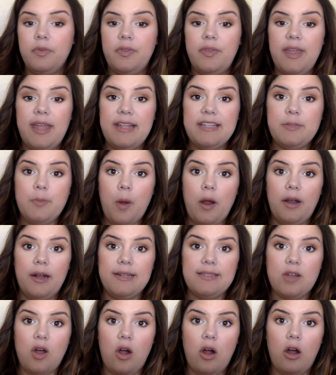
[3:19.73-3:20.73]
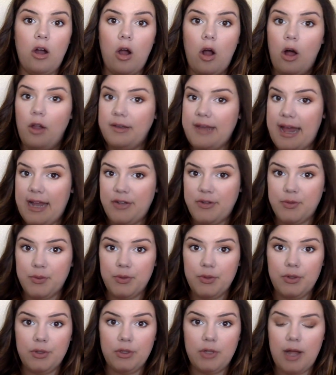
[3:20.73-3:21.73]
These products are all
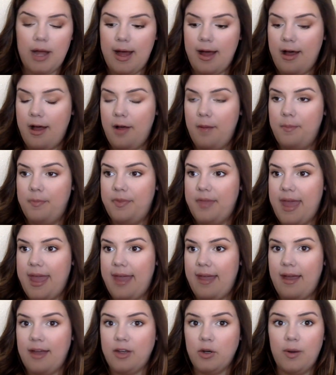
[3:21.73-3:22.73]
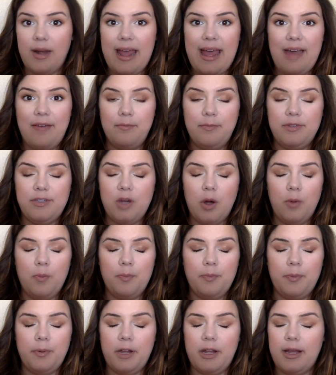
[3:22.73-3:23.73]
natural. They
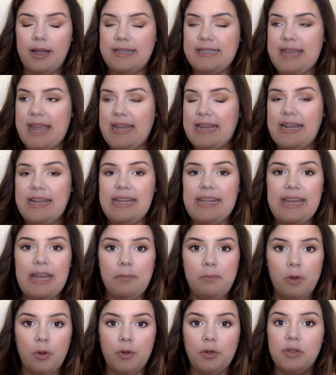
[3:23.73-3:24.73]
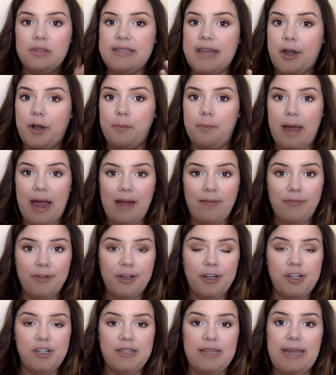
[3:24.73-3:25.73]
don't contain any chemicals that are bad for
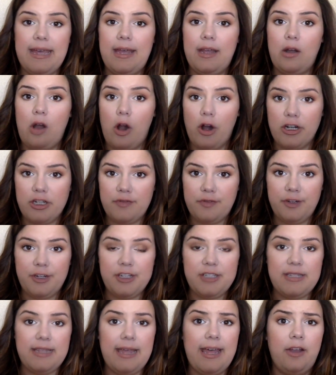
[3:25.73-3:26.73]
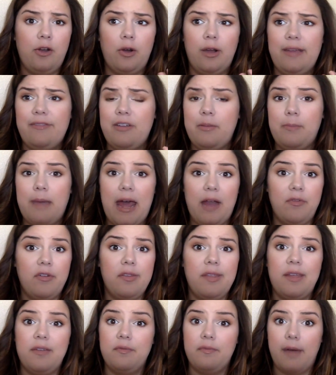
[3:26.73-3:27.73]
your skin, harsh for your skin, or even bad
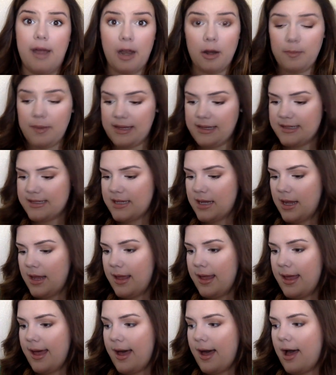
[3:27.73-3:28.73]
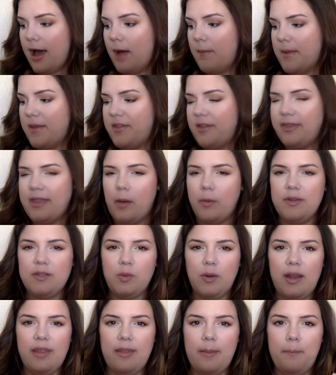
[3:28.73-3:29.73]
for the environment. I think that
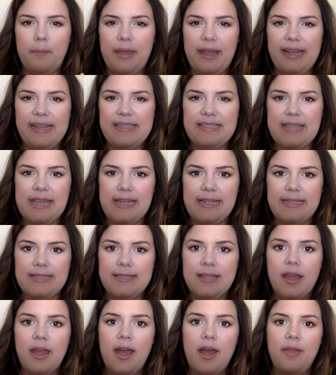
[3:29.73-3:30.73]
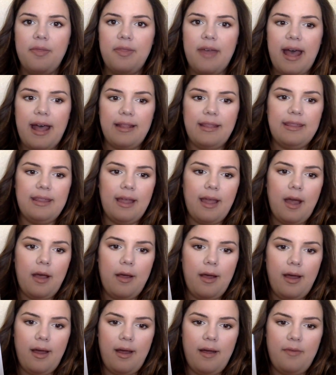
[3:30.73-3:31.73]
was one of the biggest things that
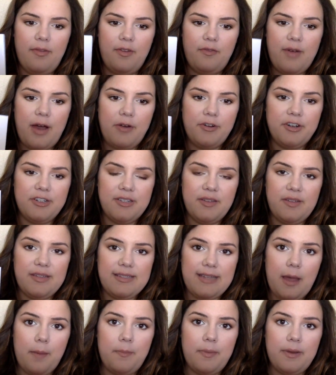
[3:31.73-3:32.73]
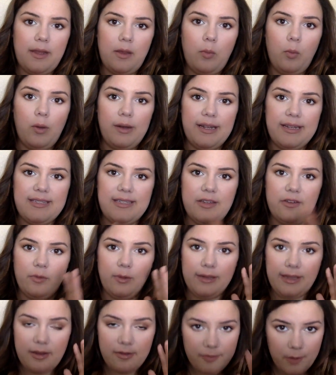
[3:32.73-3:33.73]
the founders of this company wanted to
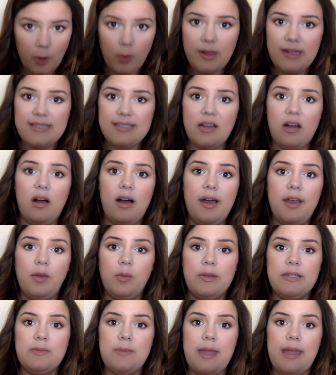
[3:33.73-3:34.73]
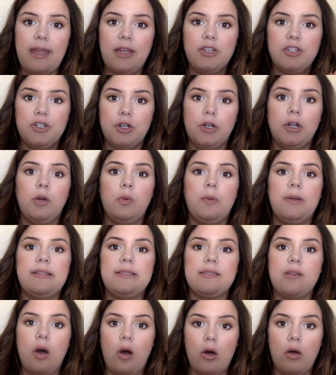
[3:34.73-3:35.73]
really focus on, was making sure it
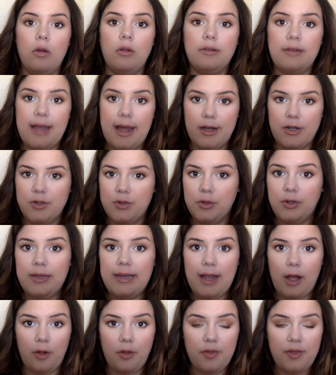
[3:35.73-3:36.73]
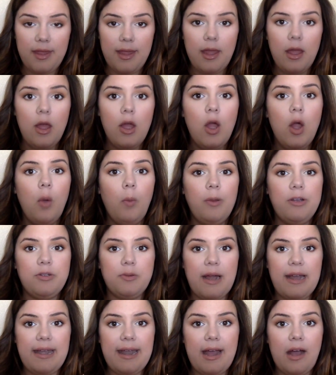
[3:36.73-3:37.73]
was all natural and healthy,
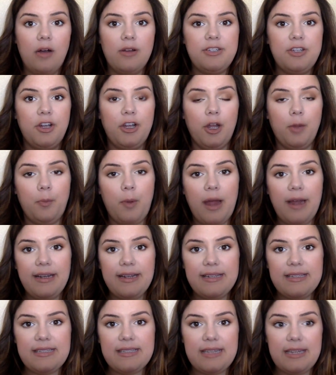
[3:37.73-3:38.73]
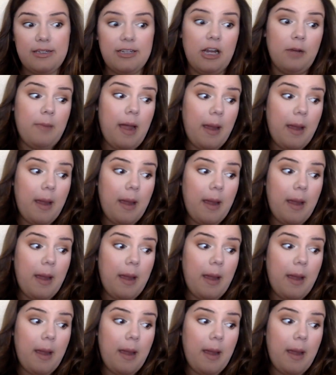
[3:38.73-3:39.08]
which right now during my pregnancy,